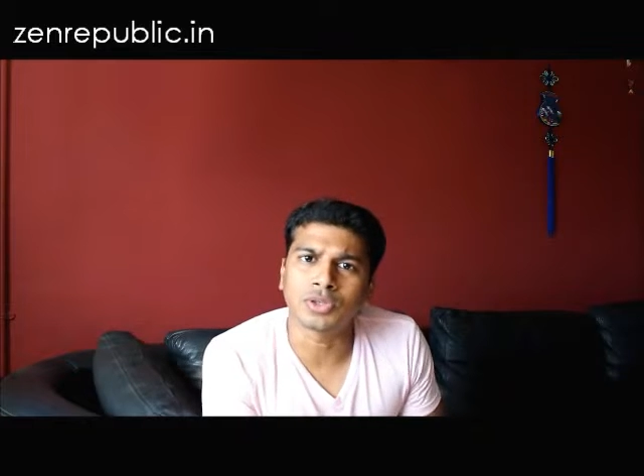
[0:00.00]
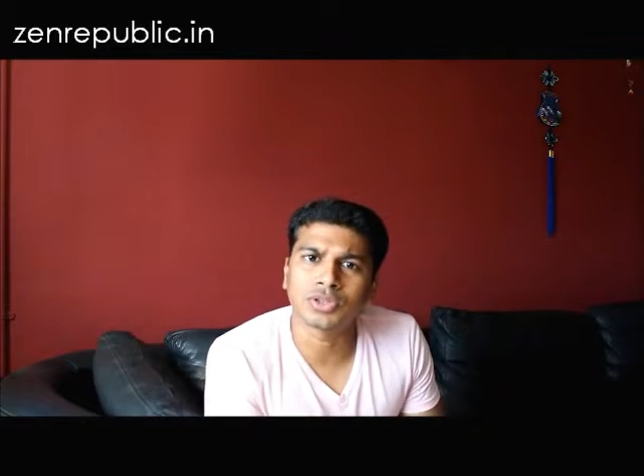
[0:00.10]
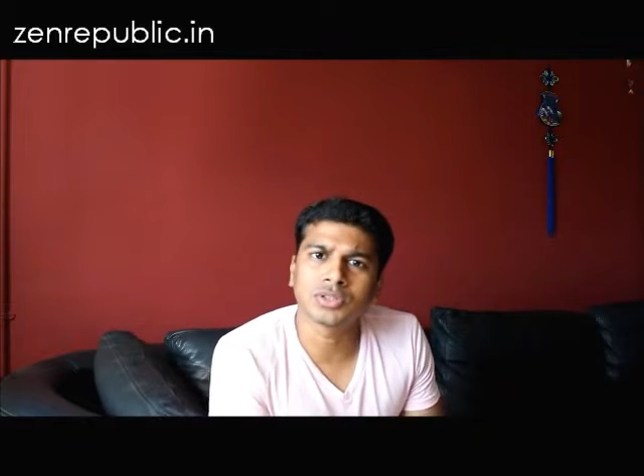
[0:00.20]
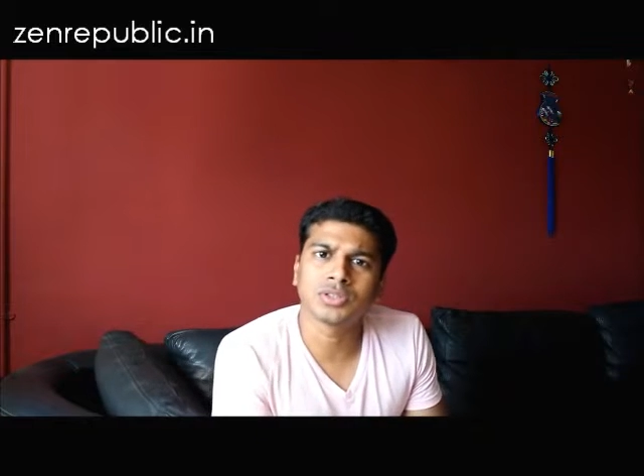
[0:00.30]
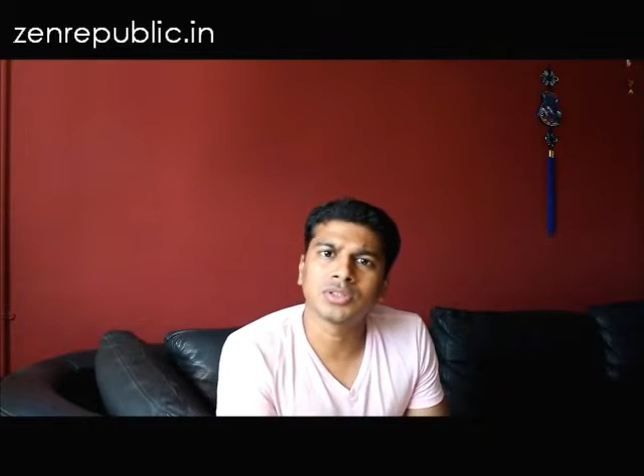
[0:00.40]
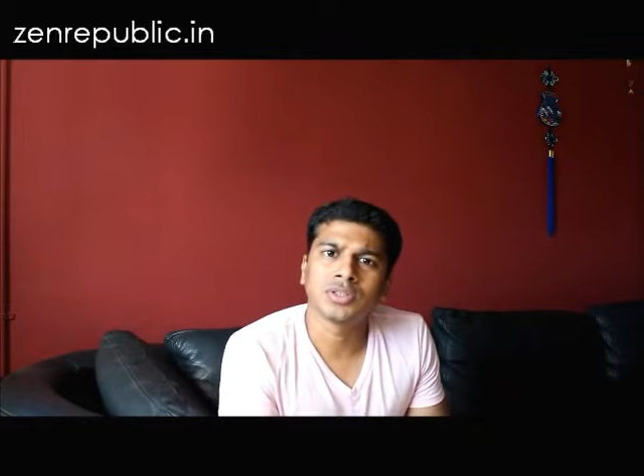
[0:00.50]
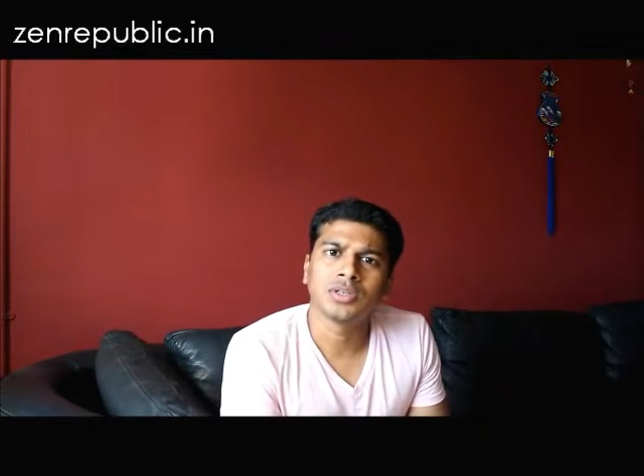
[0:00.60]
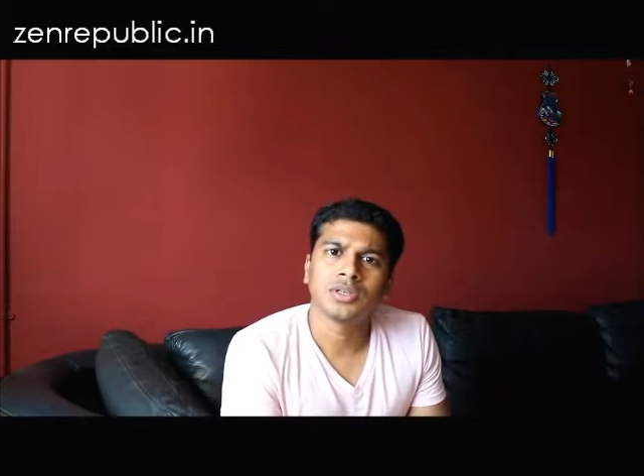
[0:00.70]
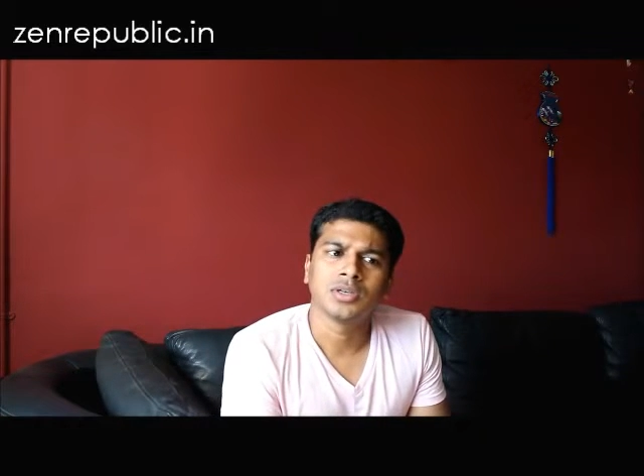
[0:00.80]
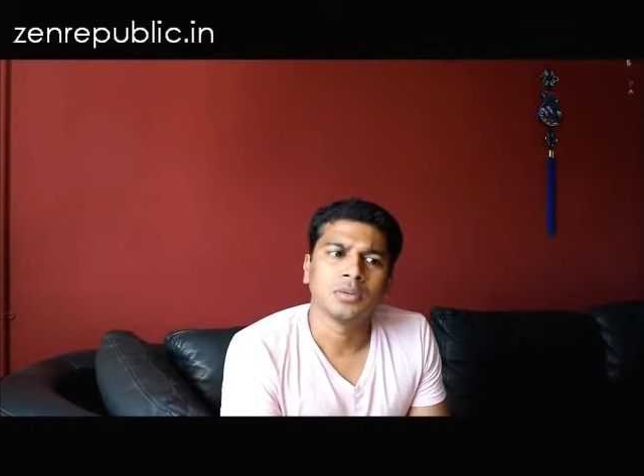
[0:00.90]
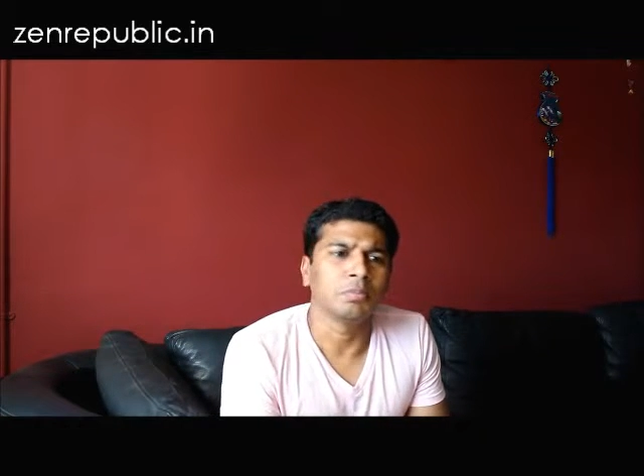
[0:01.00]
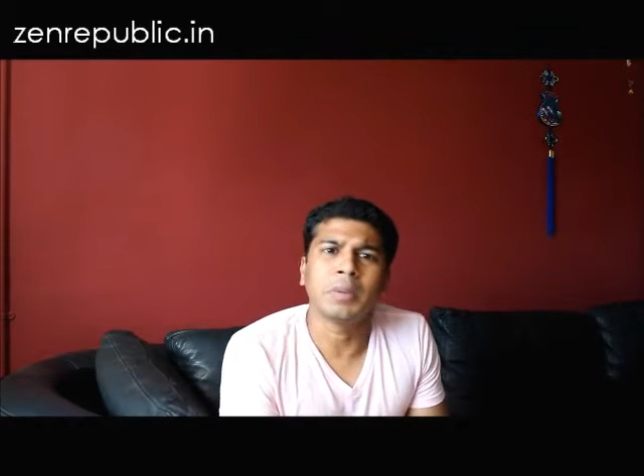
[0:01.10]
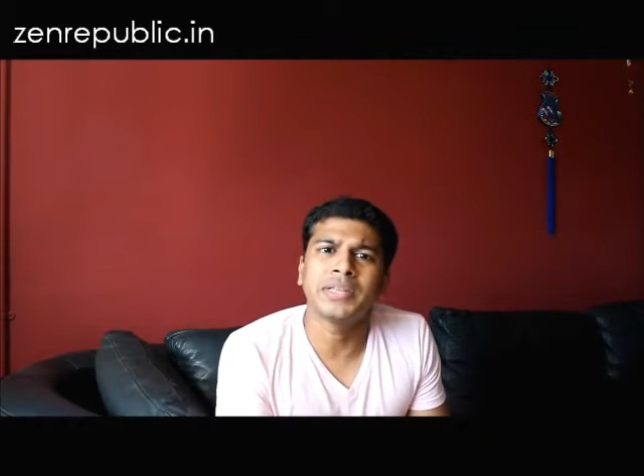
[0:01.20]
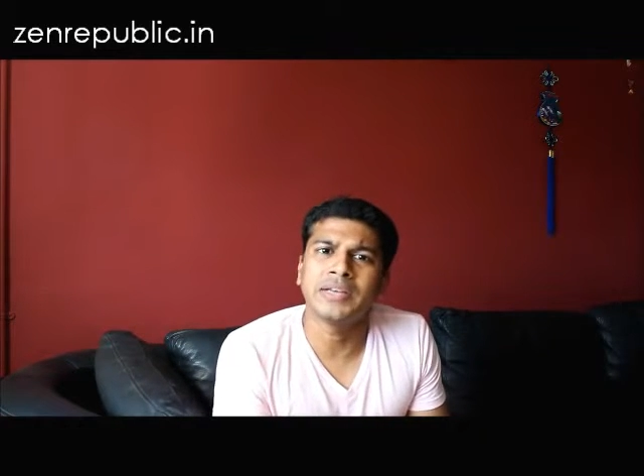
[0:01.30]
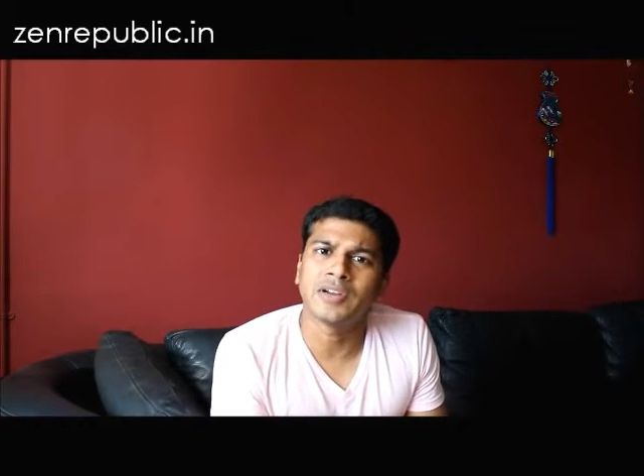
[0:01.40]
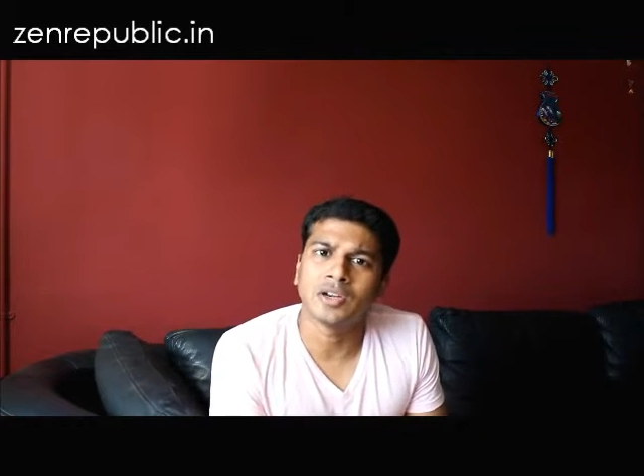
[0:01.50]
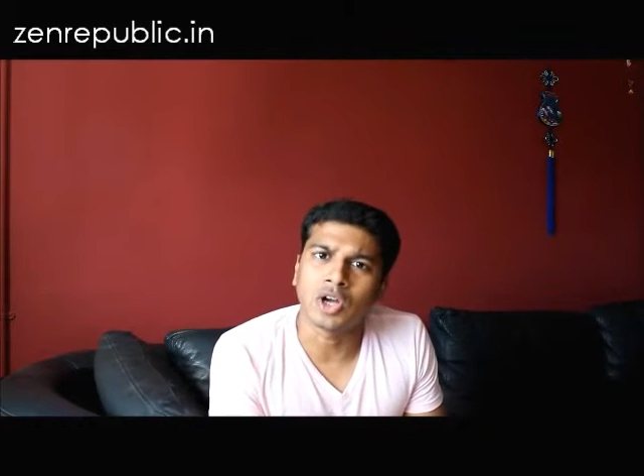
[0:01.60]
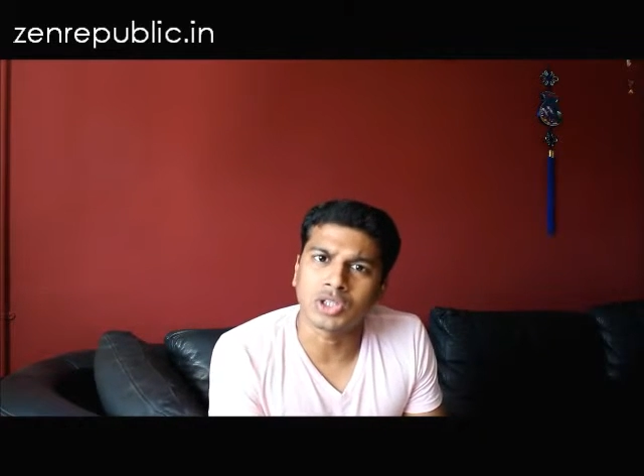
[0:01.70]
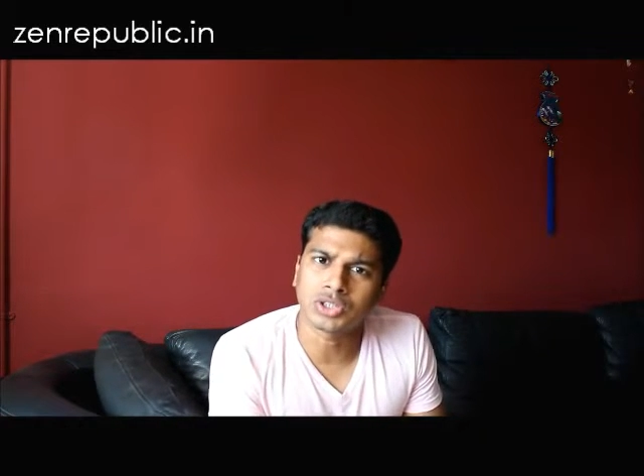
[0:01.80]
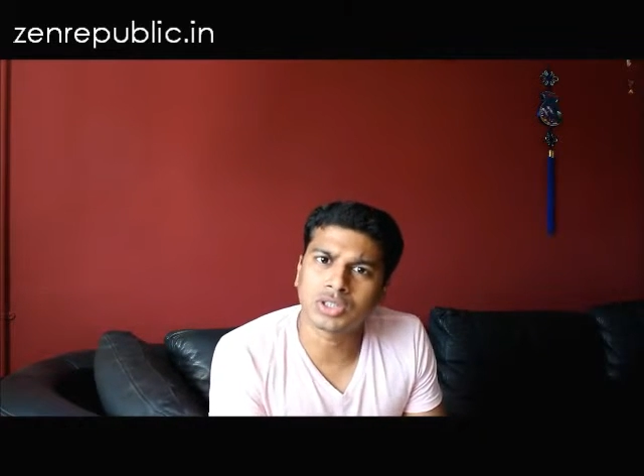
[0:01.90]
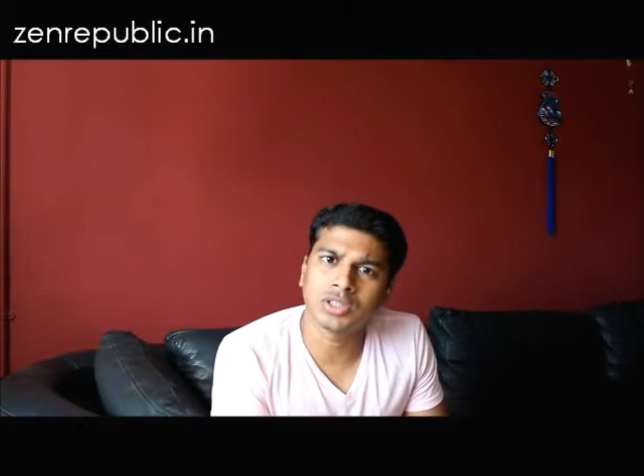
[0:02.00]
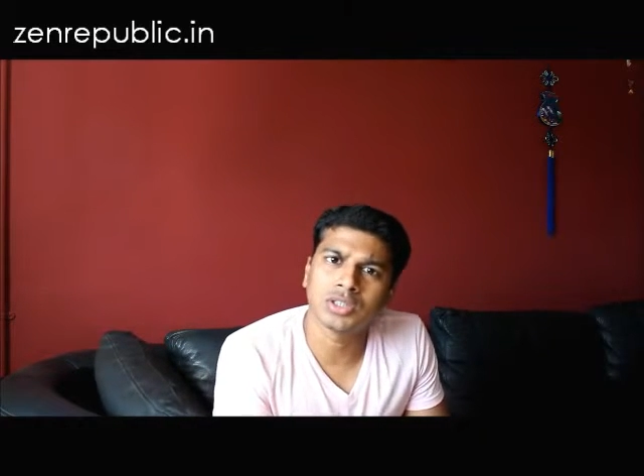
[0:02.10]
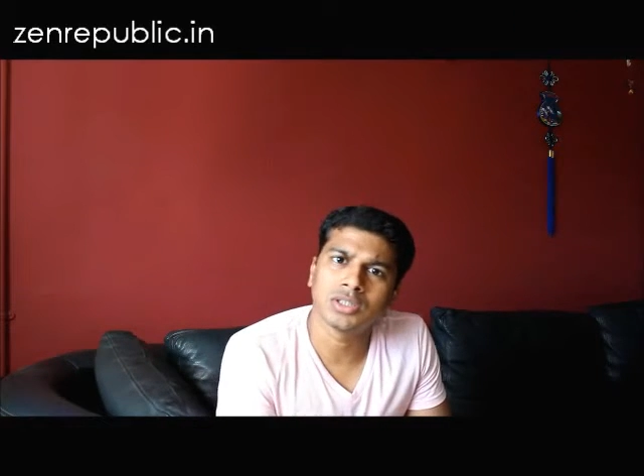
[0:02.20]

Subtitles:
books. Maybe they were lost.